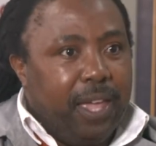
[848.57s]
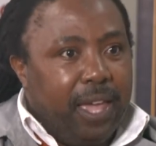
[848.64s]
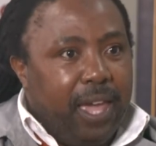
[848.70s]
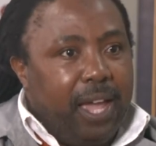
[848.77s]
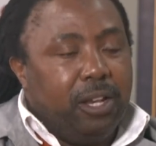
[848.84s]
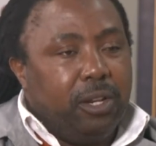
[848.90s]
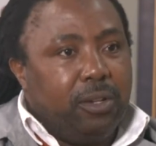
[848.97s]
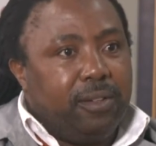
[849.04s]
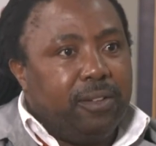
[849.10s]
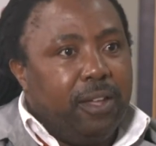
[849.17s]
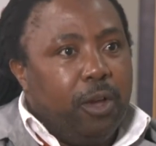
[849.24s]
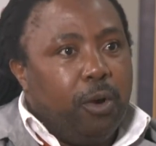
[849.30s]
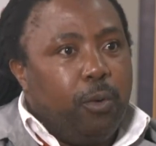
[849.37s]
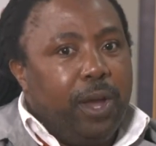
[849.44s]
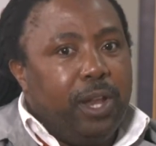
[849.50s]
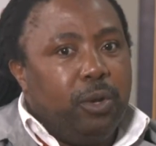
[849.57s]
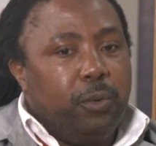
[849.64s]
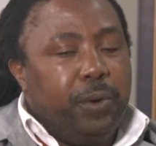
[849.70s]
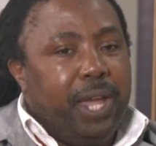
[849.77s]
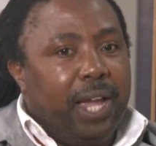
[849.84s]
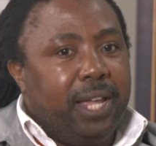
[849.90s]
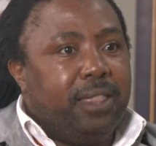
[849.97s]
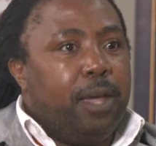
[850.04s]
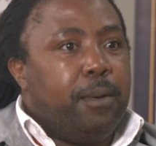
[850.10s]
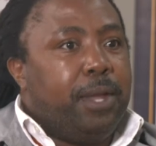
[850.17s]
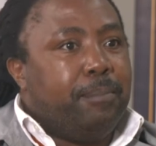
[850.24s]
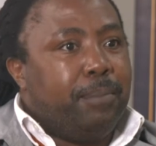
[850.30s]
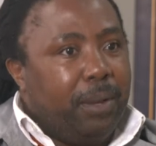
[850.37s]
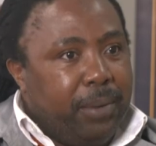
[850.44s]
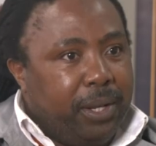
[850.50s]
And when we are in the
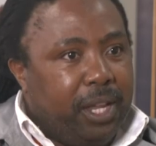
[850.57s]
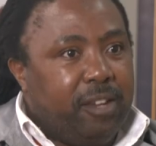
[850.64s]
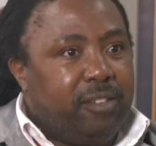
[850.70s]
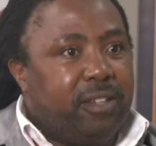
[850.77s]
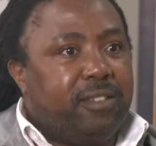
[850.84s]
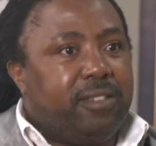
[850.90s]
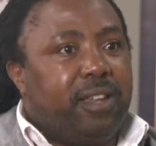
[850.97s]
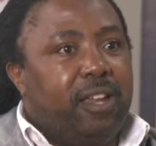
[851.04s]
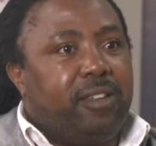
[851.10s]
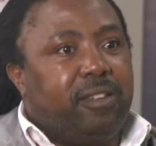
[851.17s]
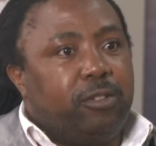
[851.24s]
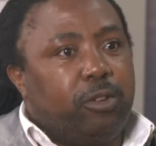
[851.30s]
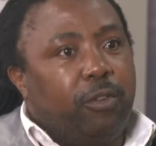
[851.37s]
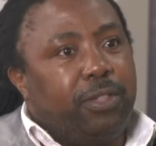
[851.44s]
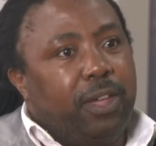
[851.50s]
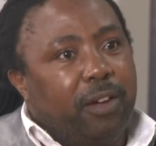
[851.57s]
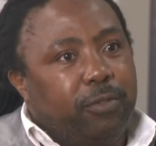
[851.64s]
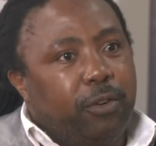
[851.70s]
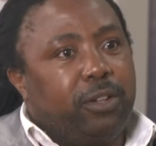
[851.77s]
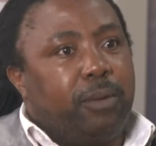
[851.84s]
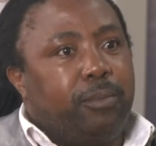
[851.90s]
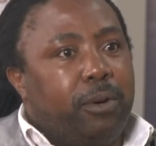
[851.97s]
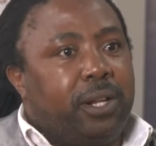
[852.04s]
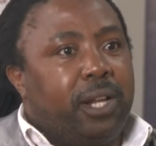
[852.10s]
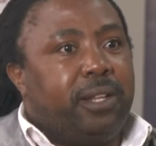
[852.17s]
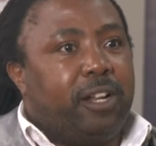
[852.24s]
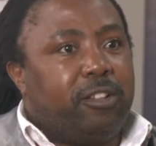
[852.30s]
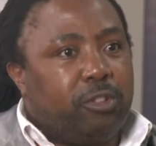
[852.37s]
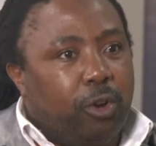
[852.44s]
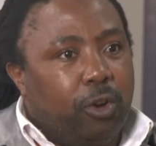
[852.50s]
implementation stages of the affordable
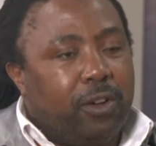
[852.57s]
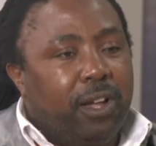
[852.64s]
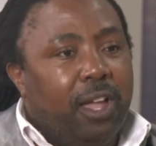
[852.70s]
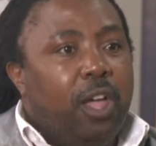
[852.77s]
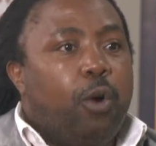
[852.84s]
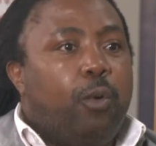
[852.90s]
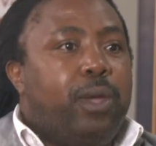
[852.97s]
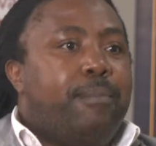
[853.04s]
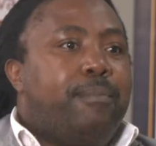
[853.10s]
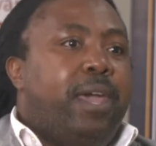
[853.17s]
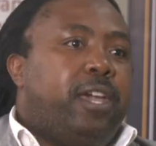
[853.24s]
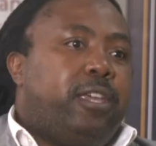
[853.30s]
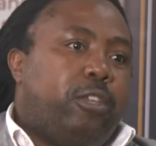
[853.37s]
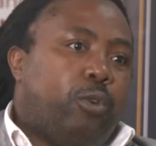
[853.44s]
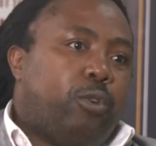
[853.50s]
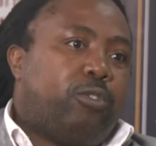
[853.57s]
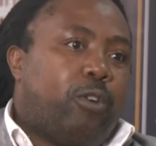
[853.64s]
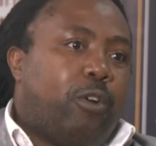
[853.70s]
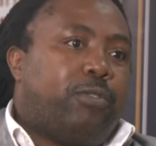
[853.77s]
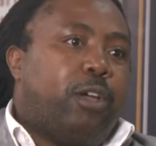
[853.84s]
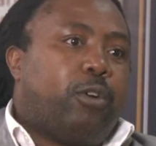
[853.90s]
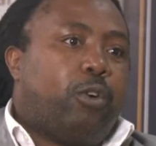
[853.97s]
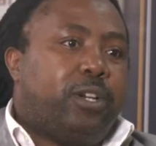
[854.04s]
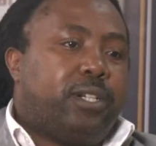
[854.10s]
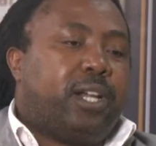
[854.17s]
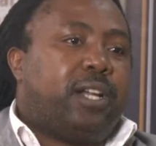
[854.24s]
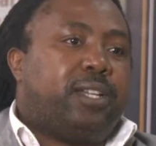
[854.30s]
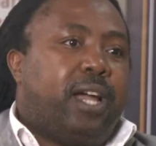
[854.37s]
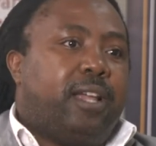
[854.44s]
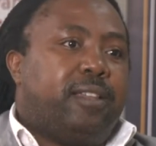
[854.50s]
rental stock, we make use of the
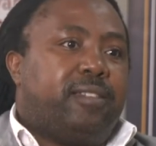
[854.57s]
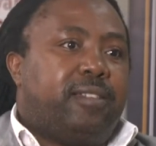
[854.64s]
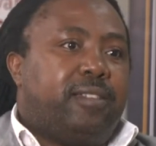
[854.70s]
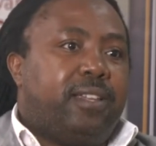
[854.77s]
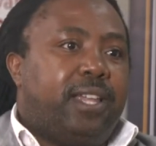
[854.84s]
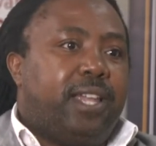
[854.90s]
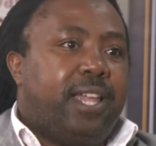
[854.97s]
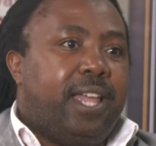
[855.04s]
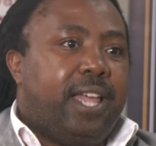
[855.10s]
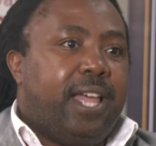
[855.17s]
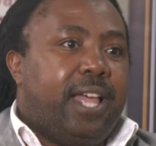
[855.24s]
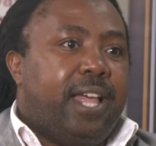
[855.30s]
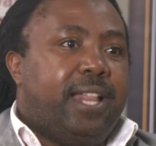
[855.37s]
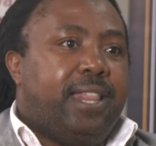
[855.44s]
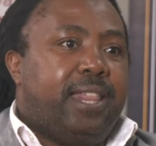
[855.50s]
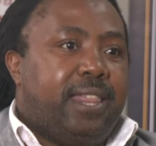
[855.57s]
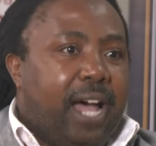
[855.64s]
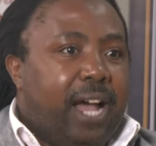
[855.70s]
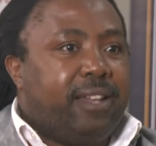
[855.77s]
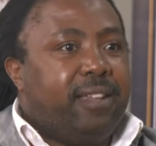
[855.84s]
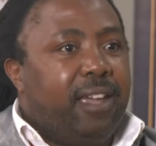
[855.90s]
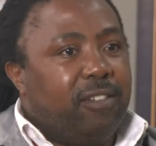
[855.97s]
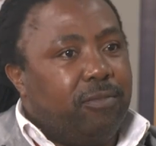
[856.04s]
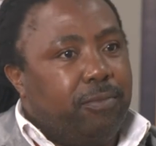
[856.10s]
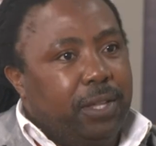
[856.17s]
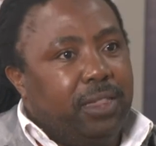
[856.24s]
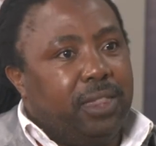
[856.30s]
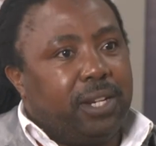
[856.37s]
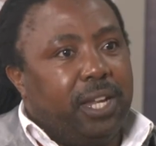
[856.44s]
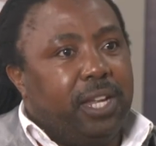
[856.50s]
contractors that have
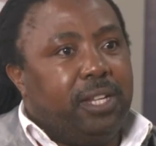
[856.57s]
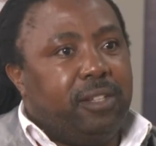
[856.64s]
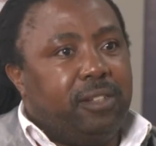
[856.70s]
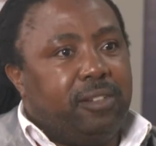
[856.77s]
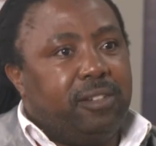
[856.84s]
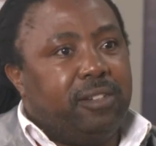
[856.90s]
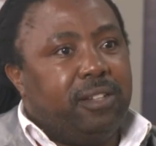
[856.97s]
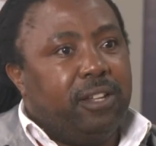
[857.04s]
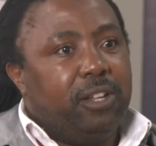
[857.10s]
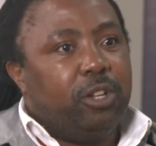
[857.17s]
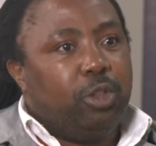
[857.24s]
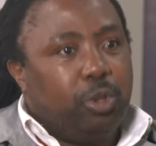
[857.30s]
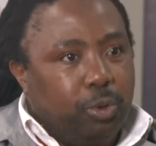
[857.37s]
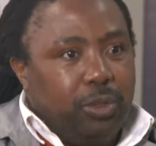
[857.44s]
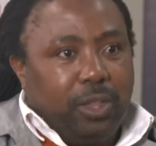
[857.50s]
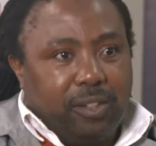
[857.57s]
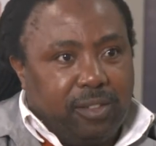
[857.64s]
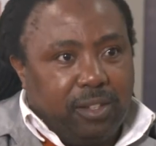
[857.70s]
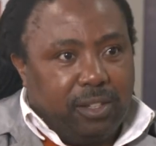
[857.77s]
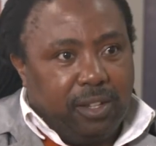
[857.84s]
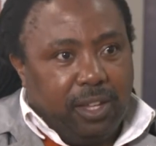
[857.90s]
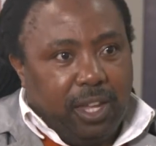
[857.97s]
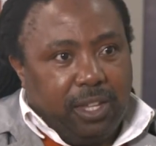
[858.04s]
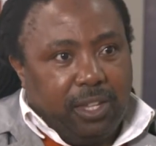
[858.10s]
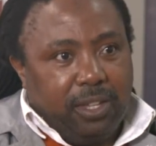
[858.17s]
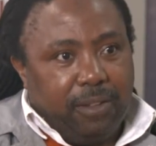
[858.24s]
been trained through the CDA.